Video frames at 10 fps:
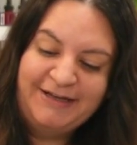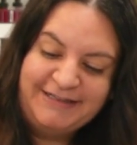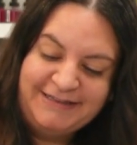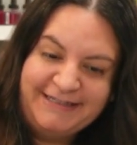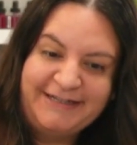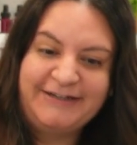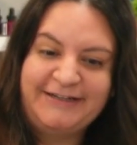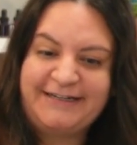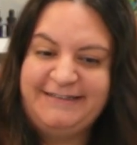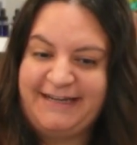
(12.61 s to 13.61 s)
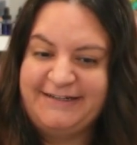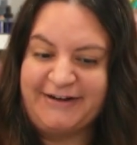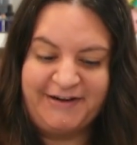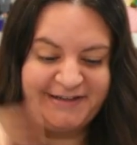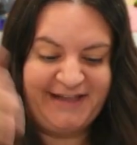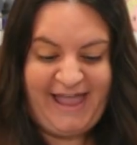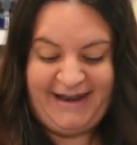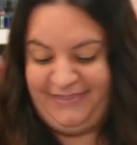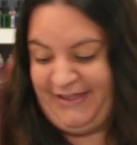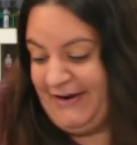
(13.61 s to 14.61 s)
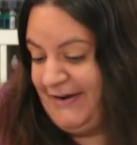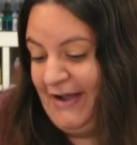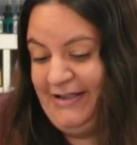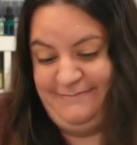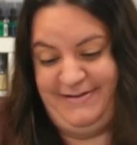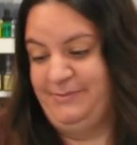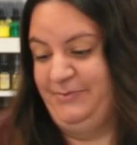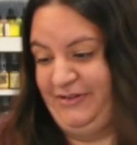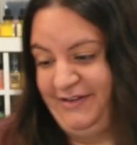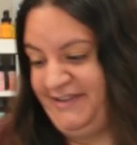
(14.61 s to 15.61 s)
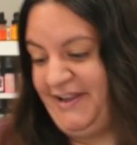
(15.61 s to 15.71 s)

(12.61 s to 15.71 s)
clear containers, and they're unbinnable.